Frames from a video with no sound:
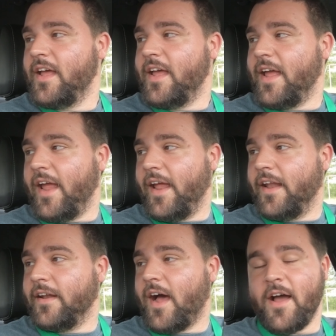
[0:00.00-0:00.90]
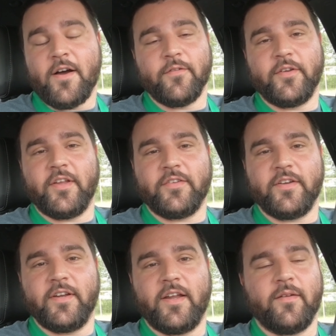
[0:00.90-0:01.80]
and I hover
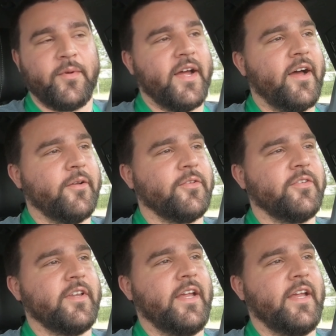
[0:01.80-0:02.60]
tested it at my house